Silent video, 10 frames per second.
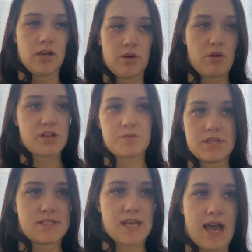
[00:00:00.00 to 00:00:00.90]
worked with his
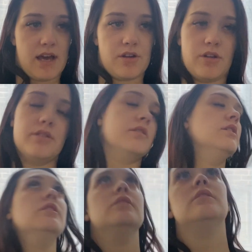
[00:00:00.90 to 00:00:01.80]
dad on,
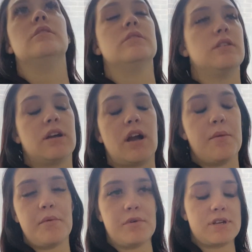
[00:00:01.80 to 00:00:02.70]
I can't
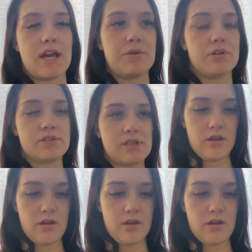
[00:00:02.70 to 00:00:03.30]
remember what day it was,